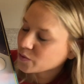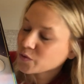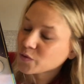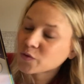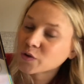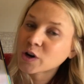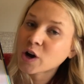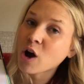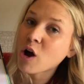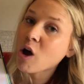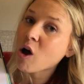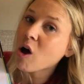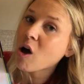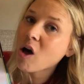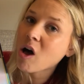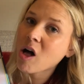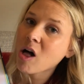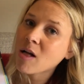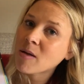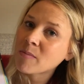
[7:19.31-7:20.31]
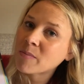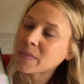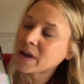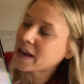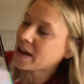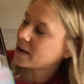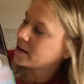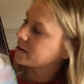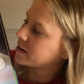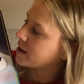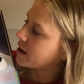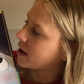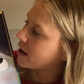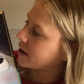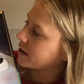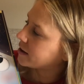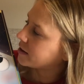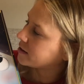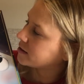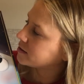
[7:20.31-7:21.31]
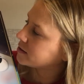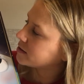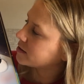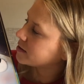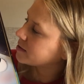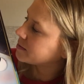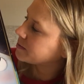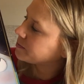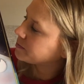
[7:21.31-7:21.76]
for all mankind."